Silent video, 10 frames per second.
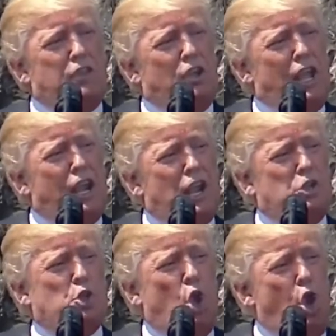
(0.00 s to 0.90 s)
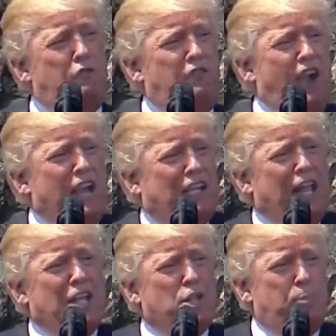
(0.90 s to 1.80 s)
let us all fight
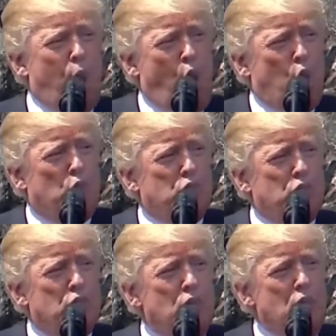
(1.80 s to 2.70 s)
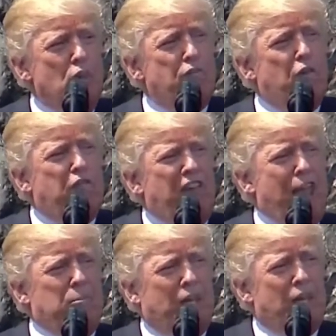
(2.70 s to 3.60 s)
like the Poles for
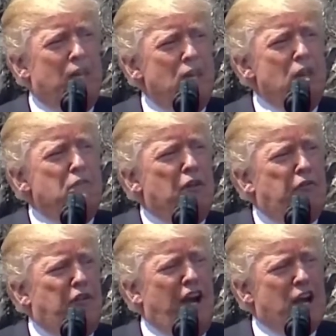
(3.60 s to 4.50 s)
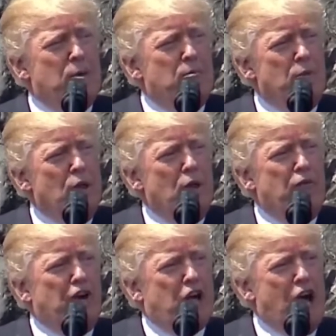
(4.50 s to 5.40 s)
family, for freedom,
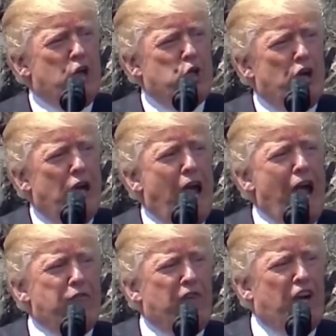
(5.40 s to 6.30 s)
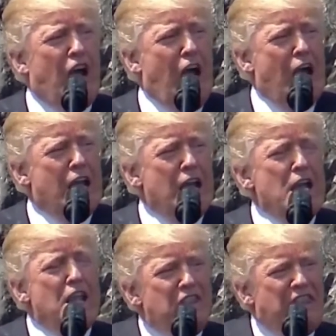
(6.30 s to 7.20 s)
for country, and for God.
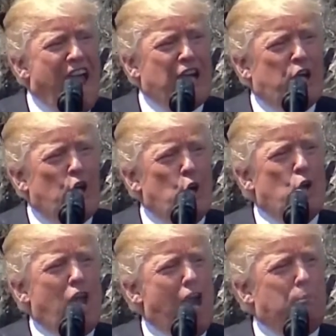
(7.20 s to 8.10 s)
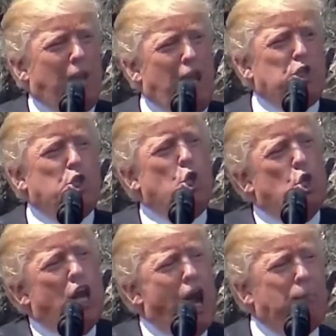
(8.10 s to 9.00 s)
Thank you. God bless you.
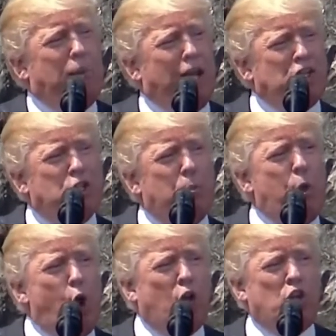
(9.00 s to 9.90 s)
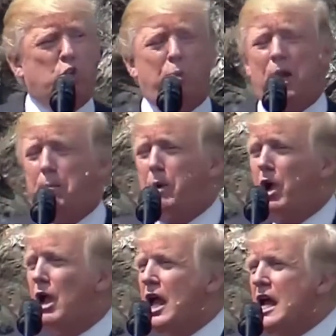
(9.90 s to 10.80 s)
God bless the Polish
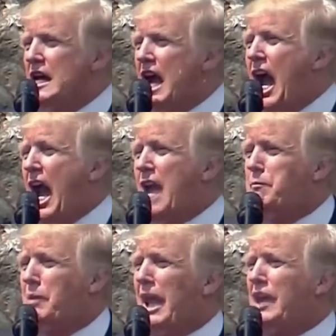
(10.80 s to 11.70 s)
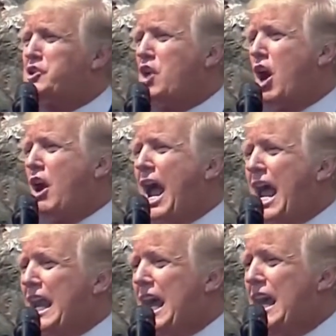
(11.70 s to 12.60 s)
people. God bless our
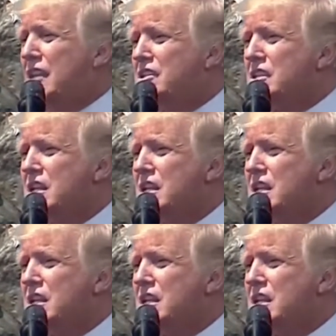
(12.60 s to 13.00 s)
allies.